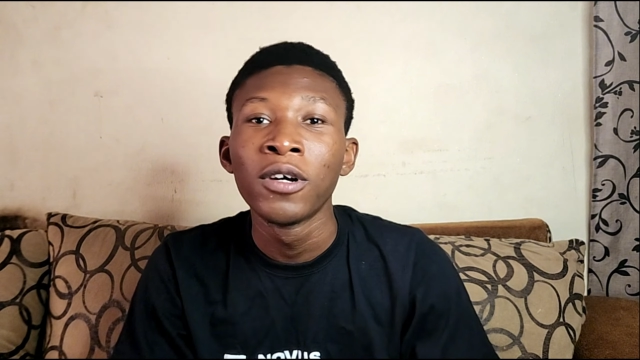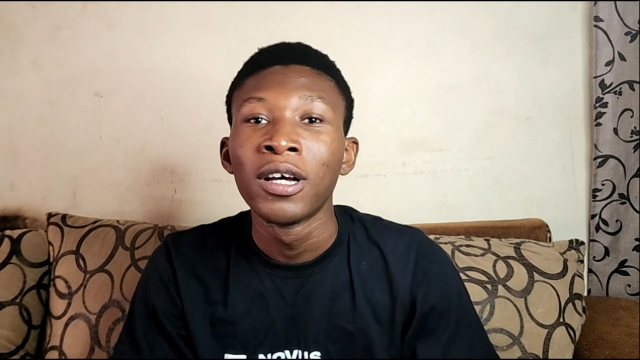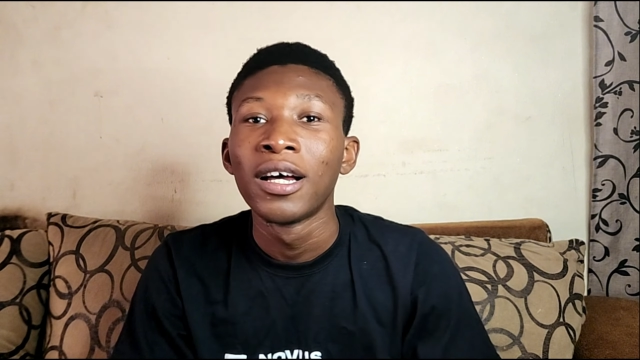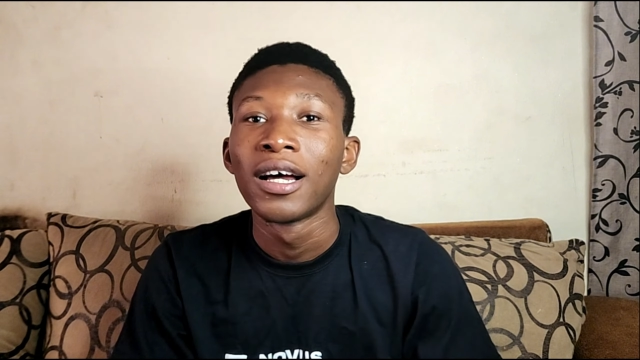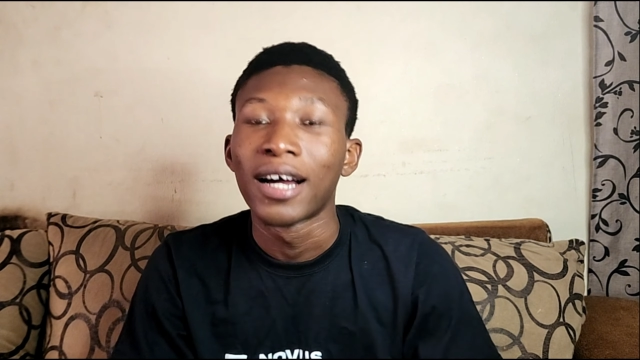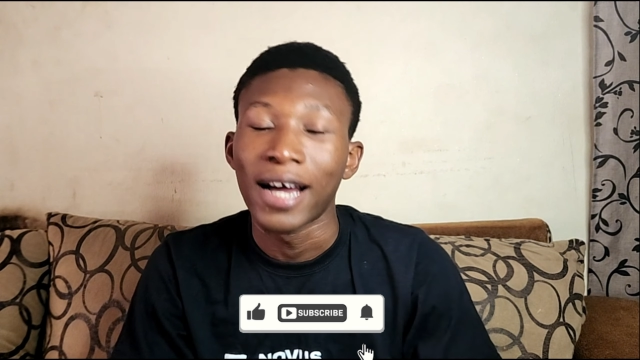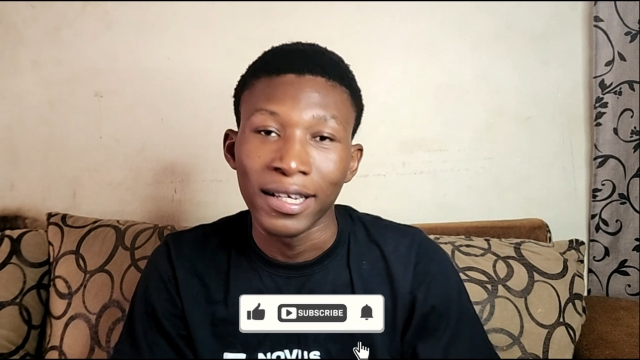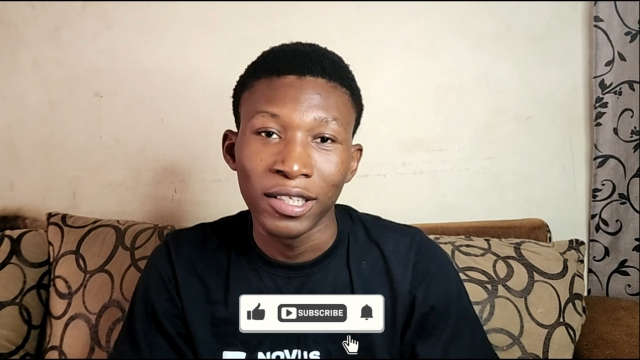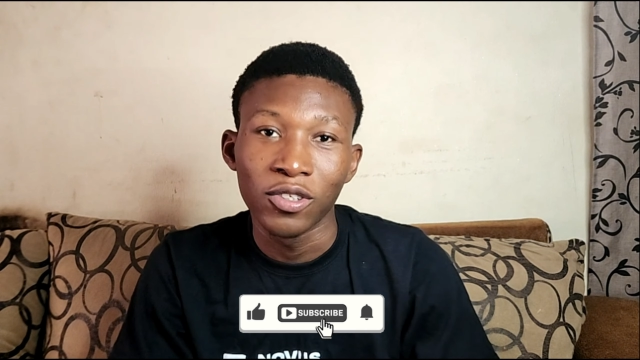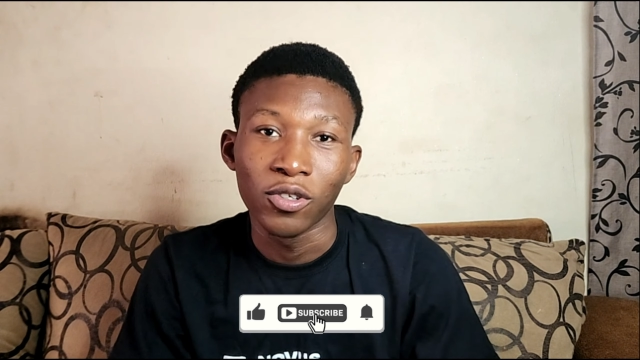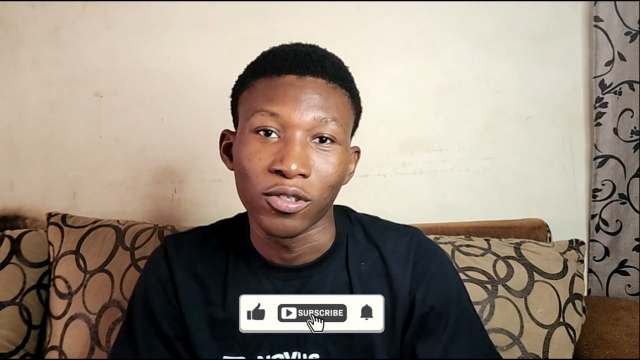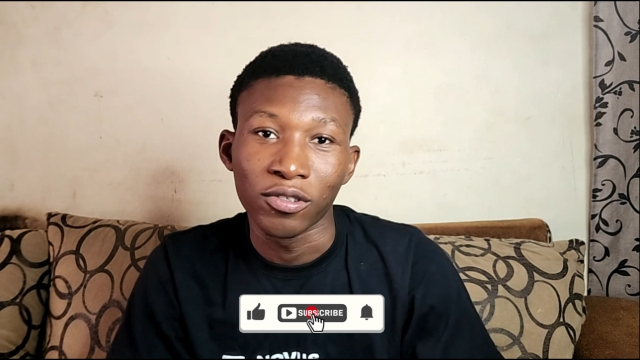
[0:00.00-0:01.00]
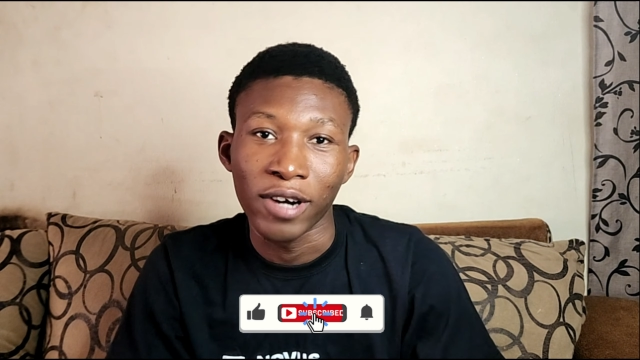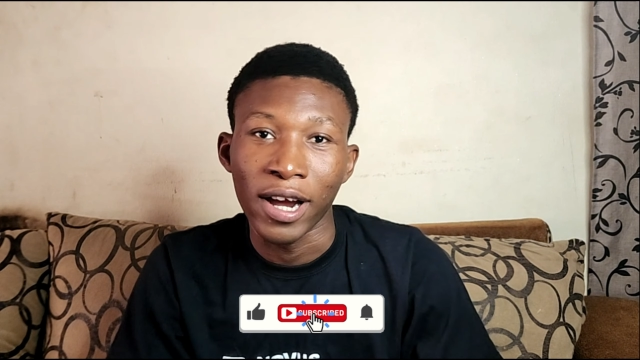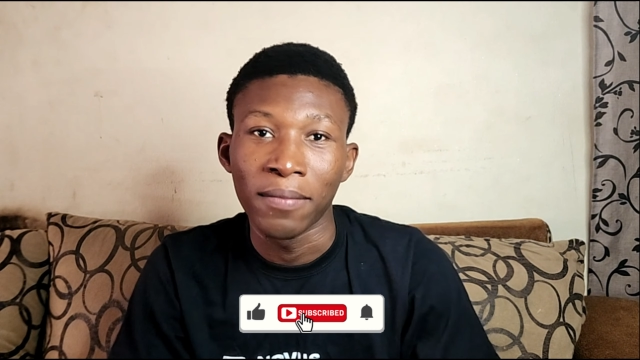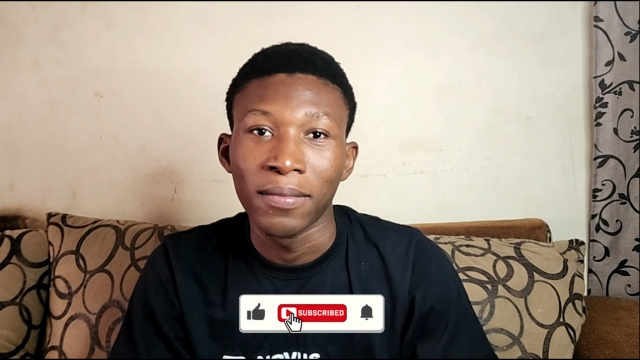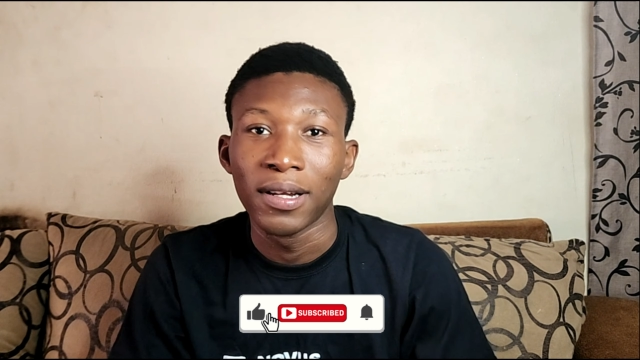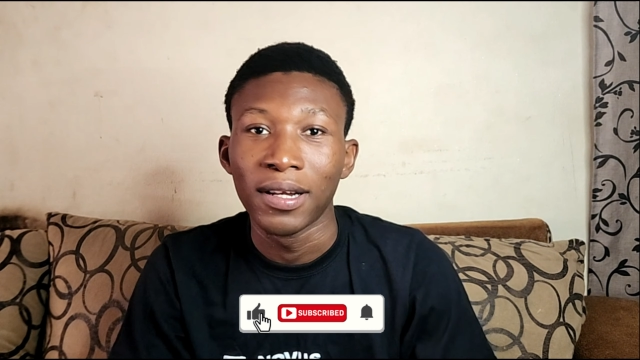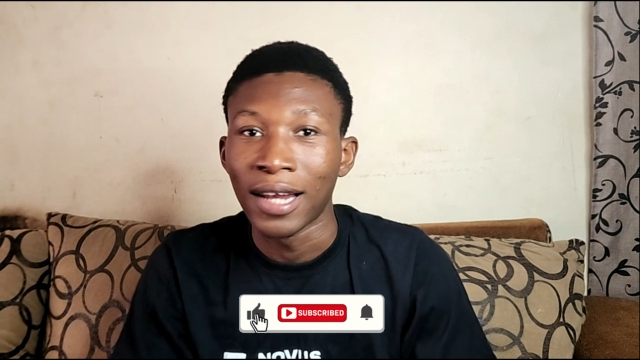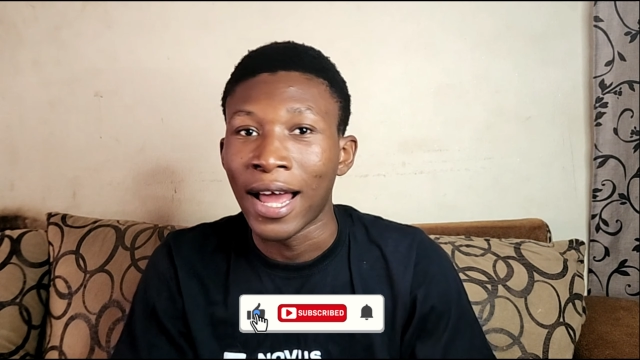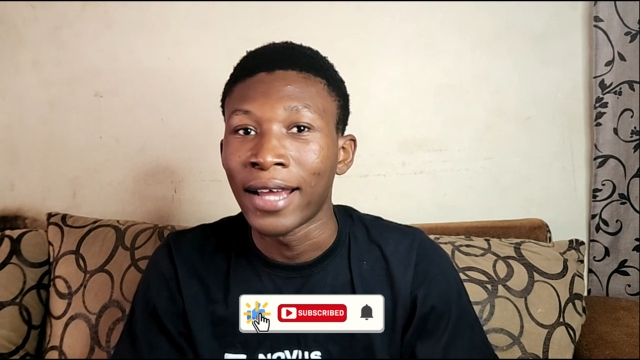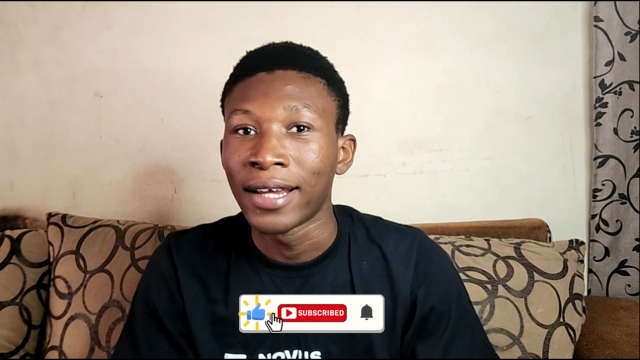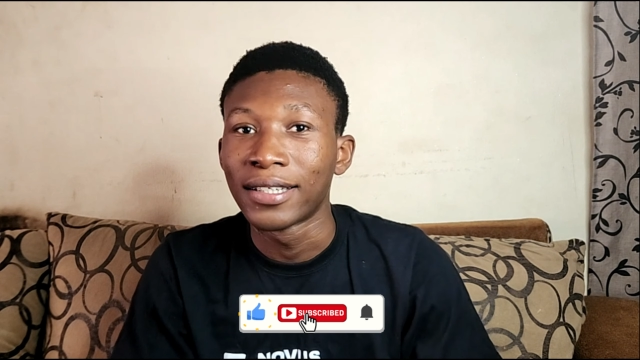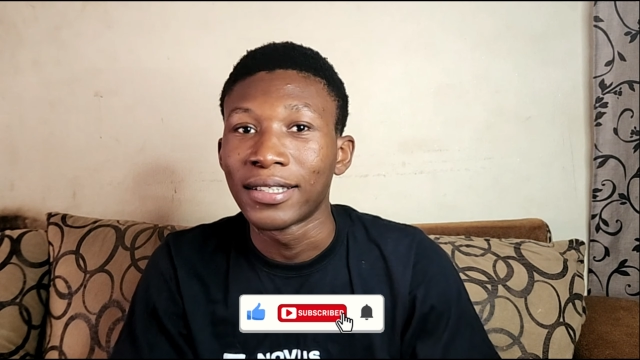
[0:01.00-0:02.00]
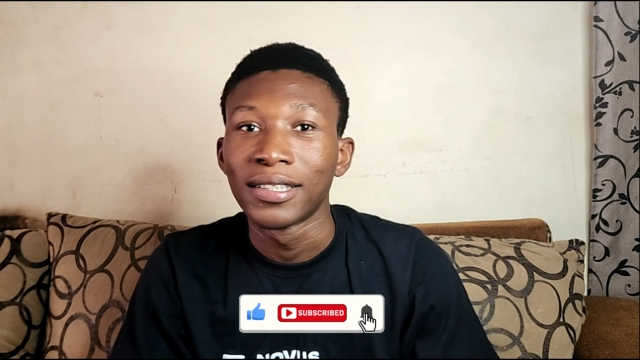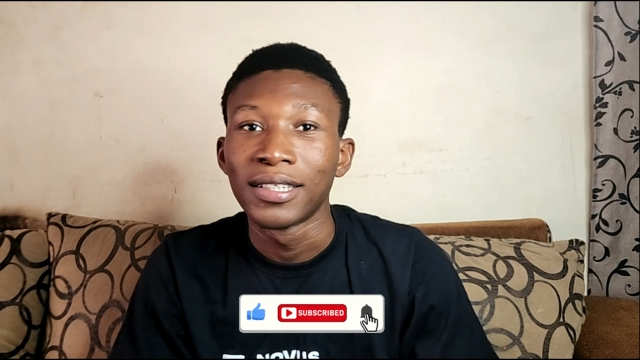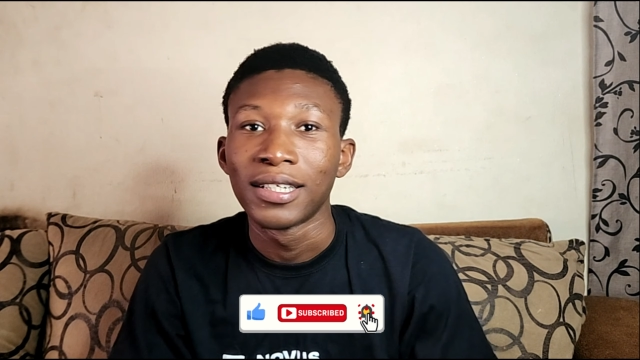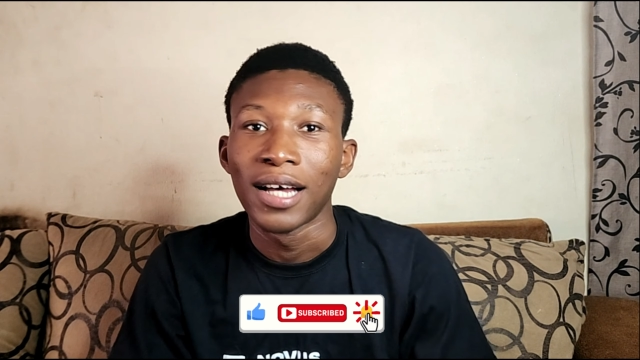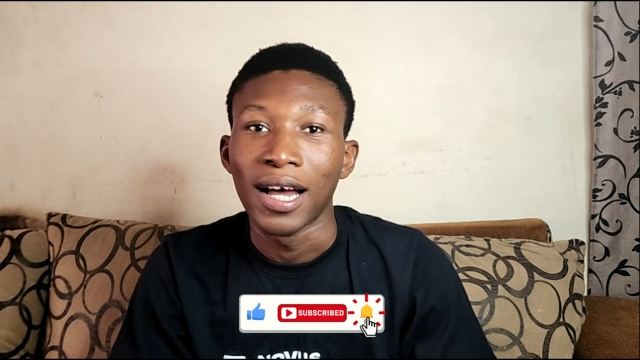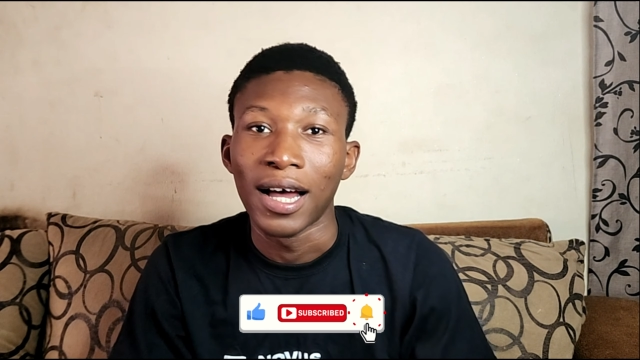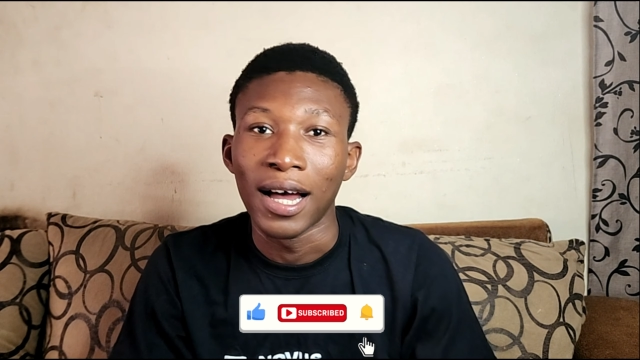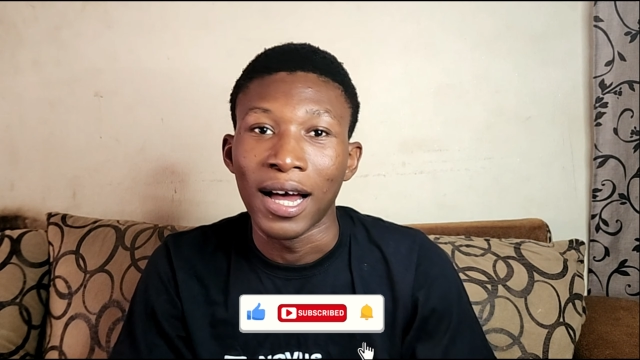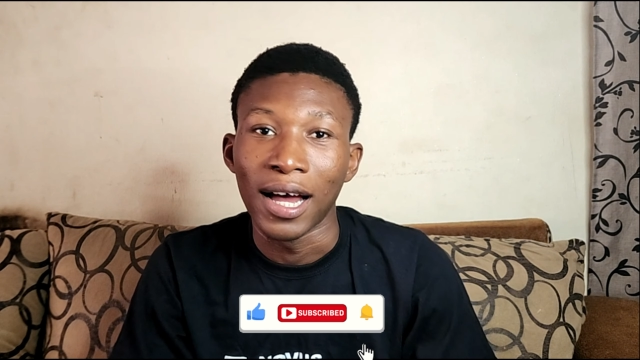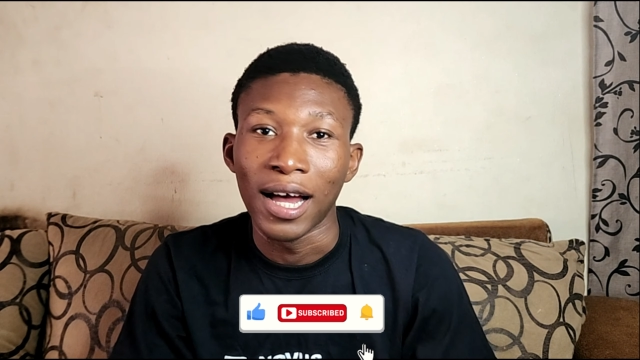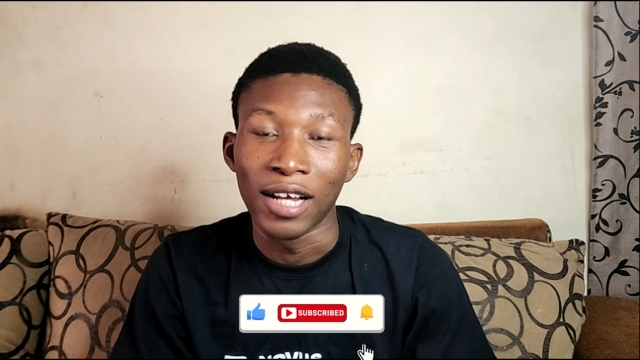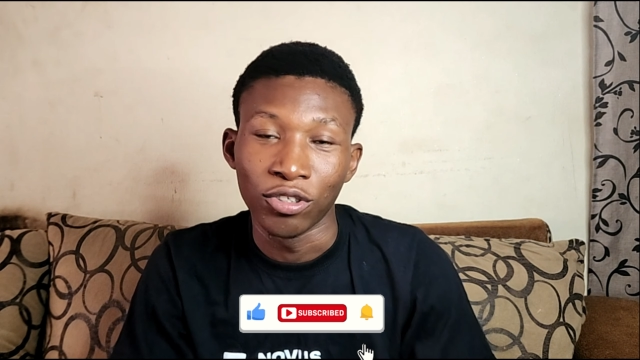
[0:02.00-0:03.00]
kindly subscribe, like, and